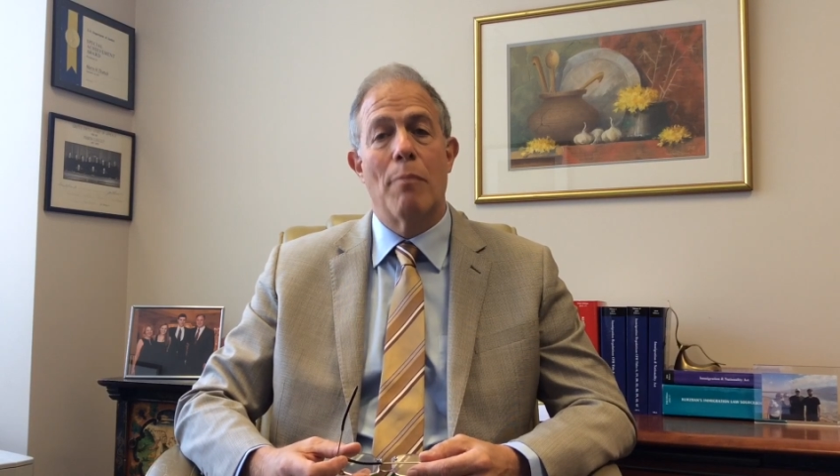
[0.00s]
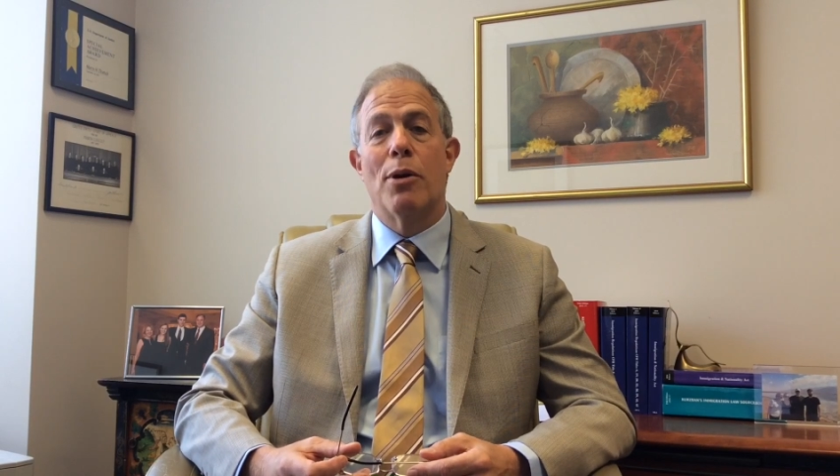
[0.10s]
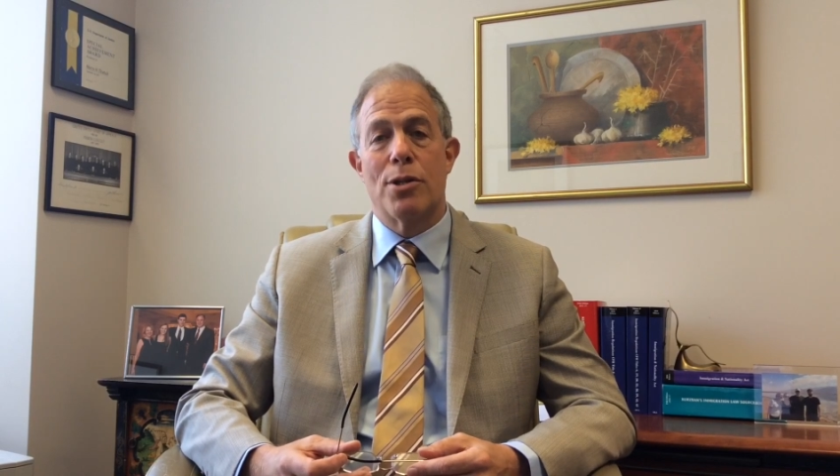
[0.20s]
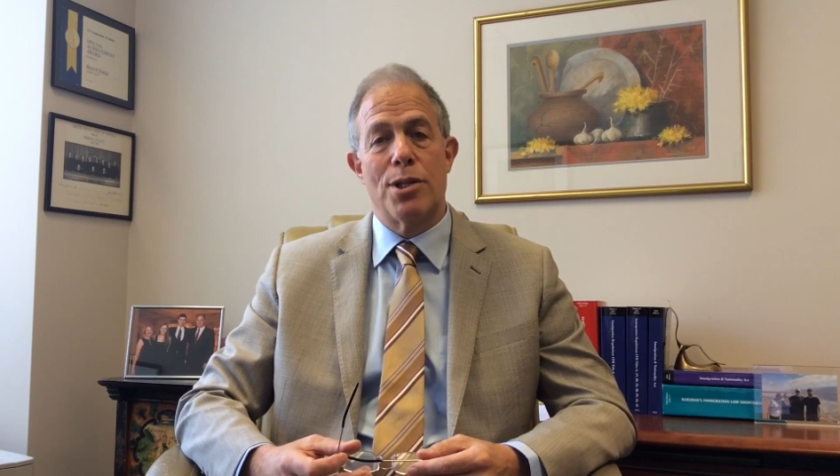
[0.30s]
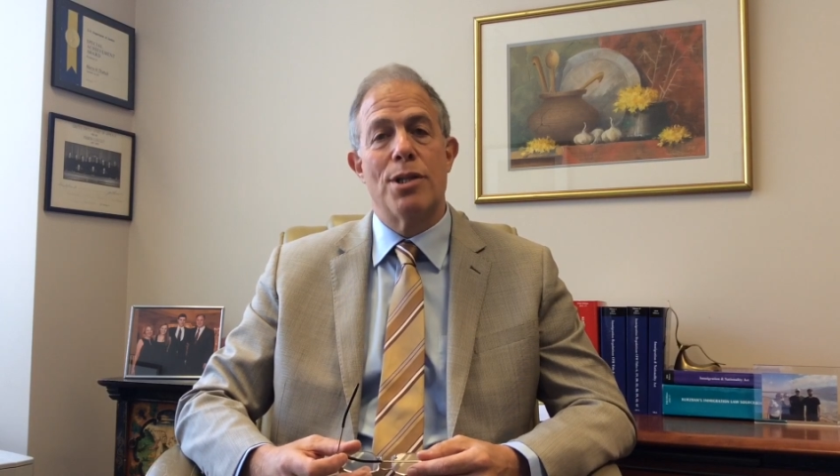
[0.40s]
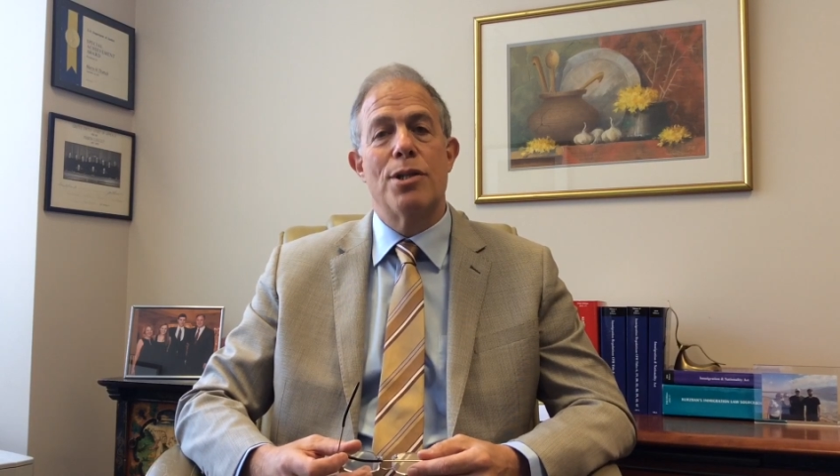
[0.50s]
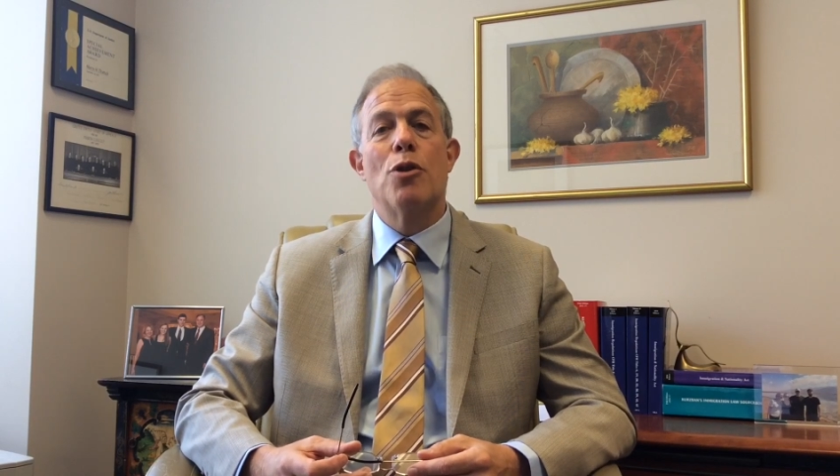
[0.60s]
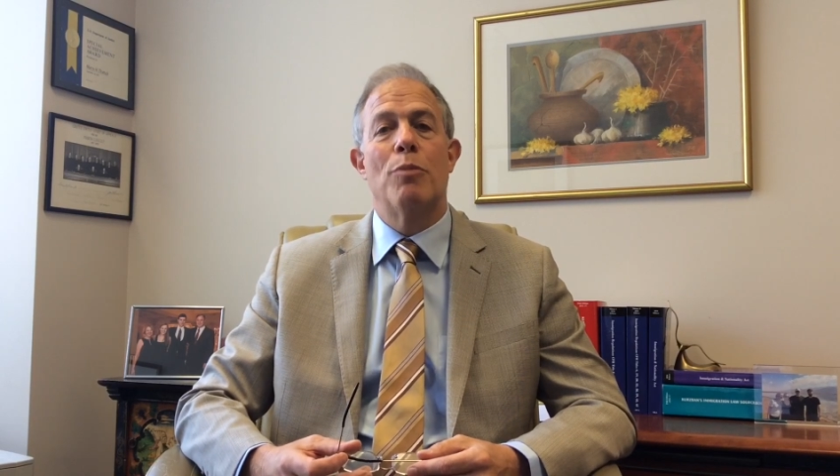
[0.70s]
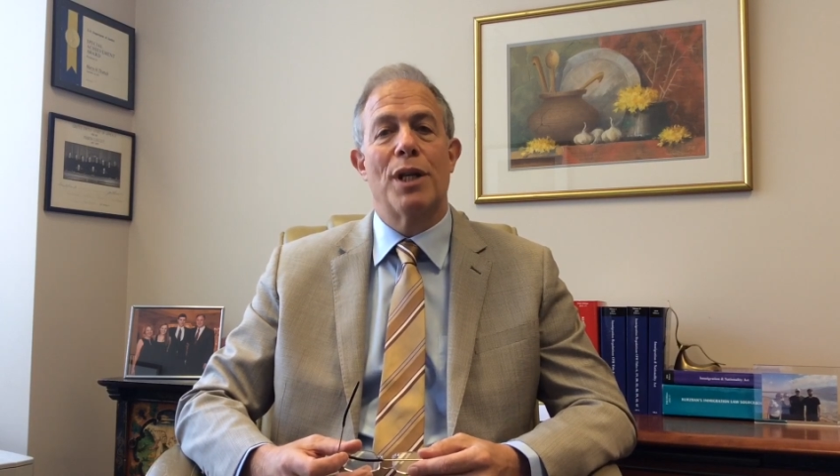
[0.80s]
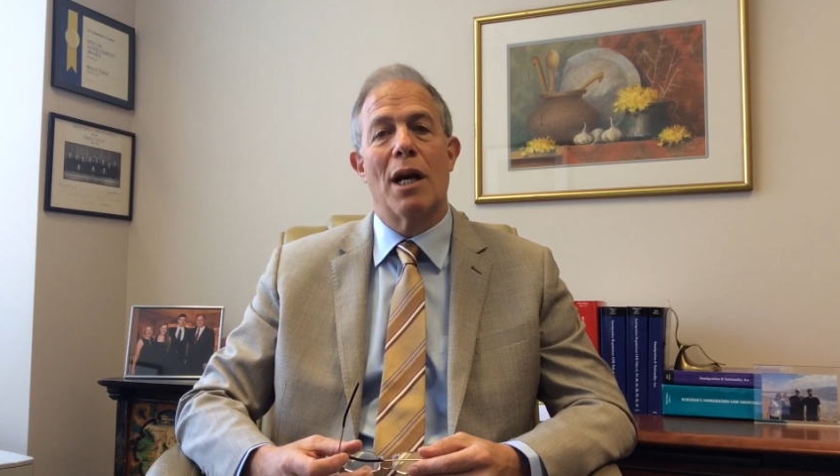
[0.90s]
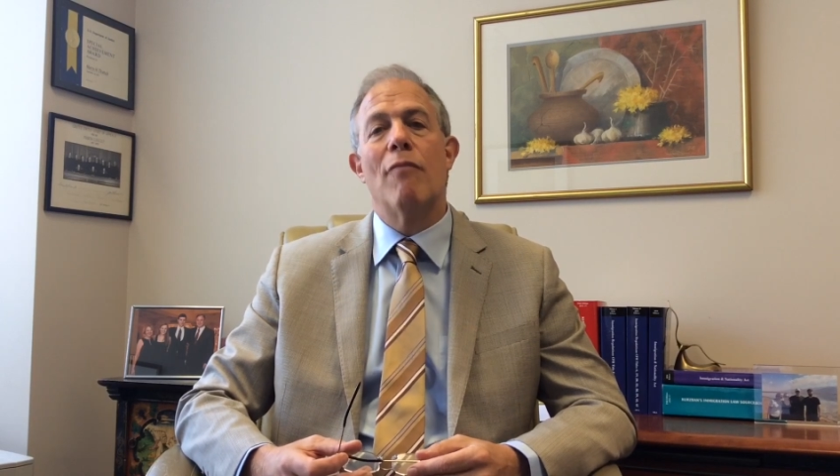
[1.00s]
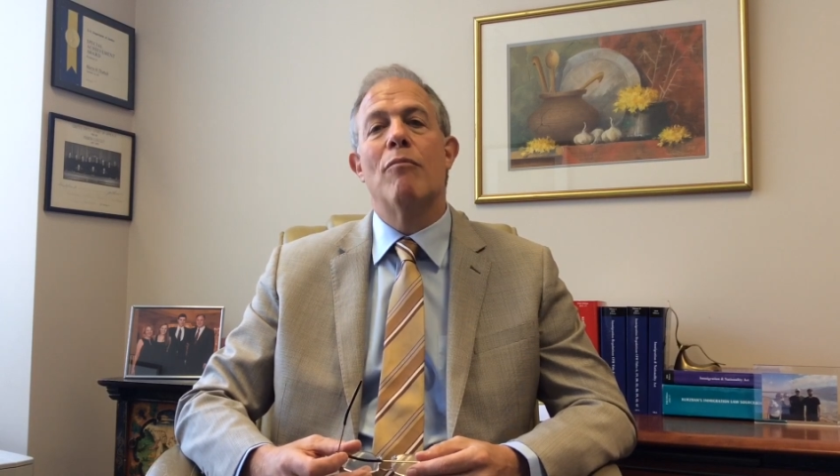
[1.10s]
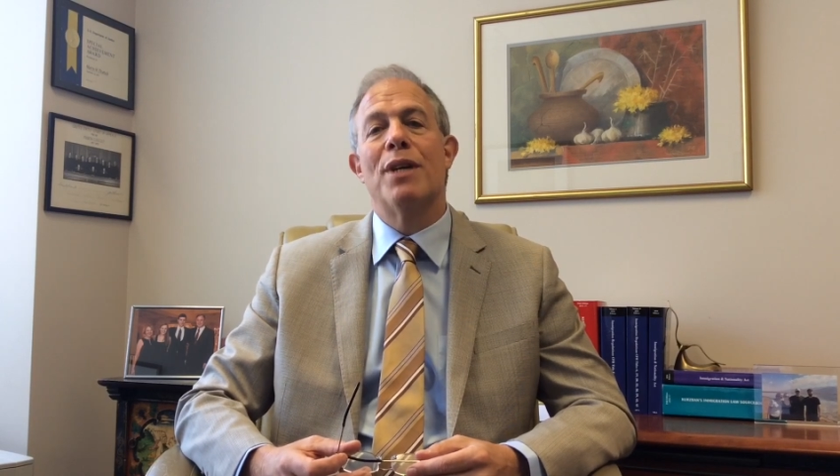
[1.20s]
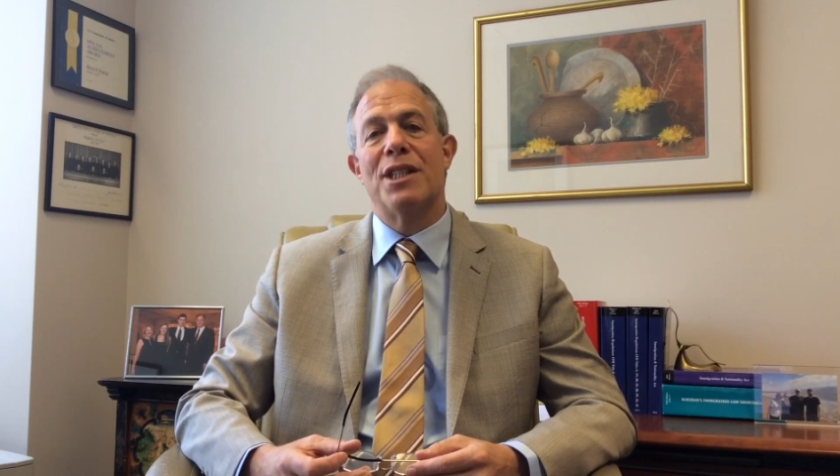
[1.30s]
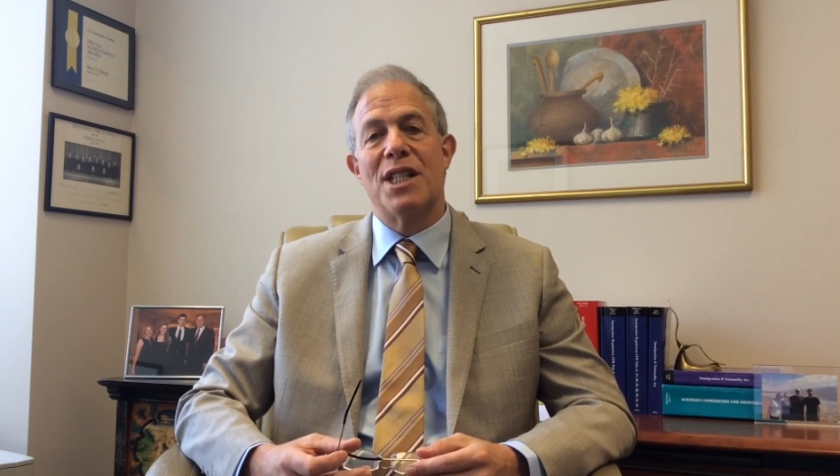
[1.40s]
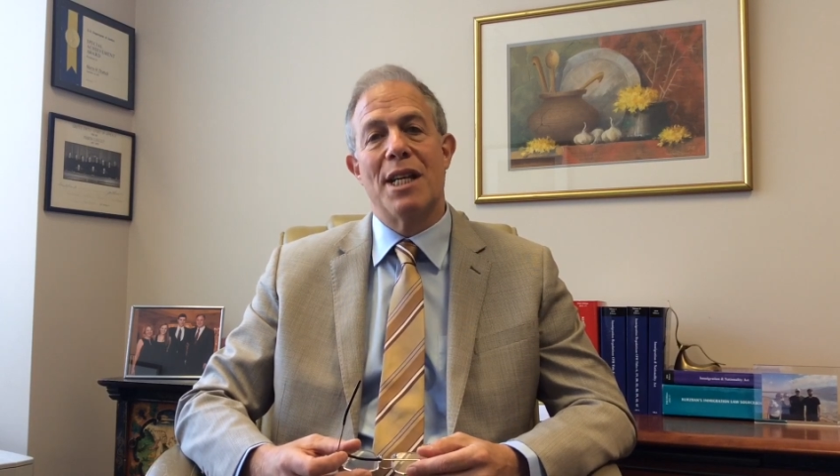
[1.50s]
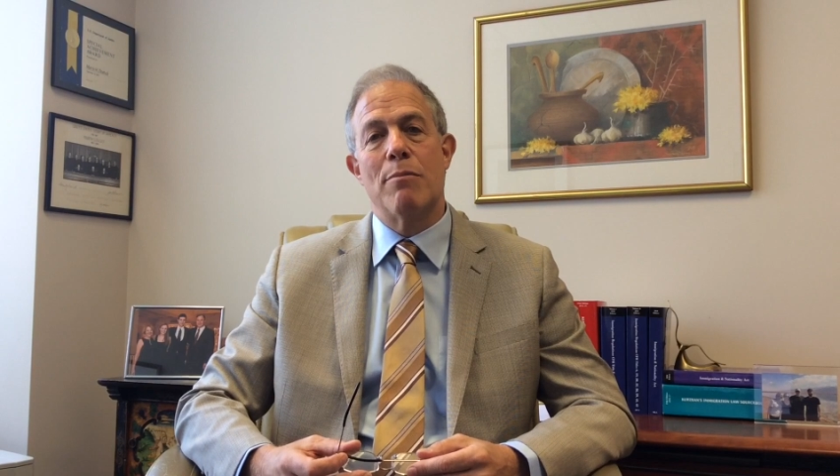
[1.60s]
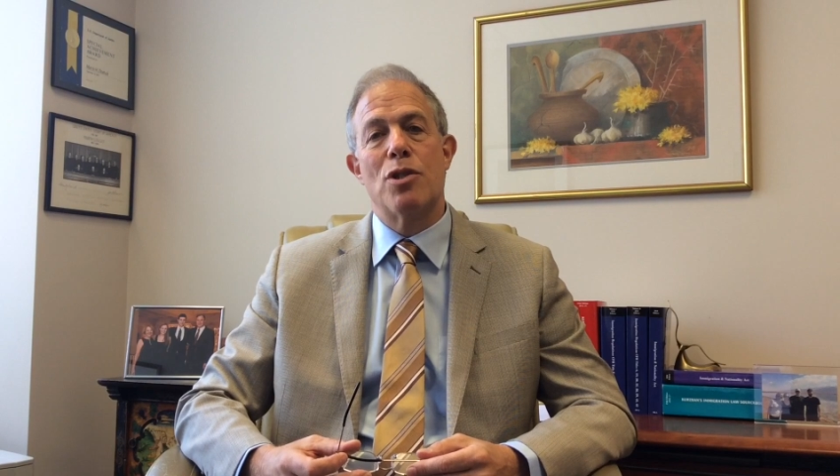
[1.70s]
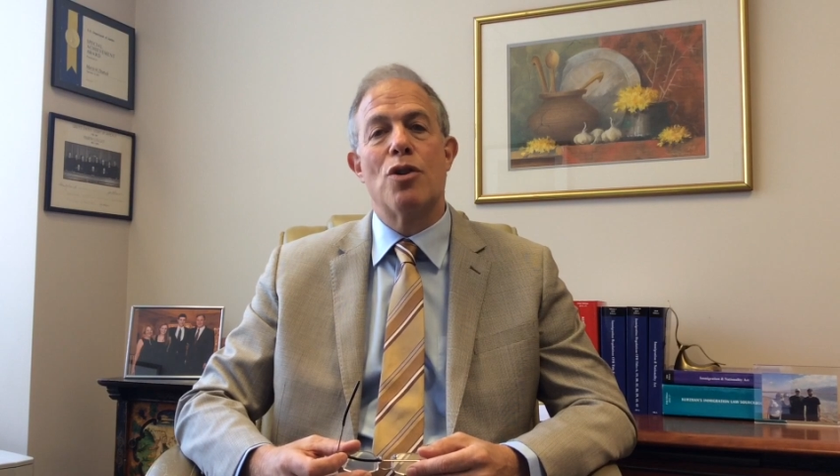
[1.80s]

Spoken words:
Persons whom the government deems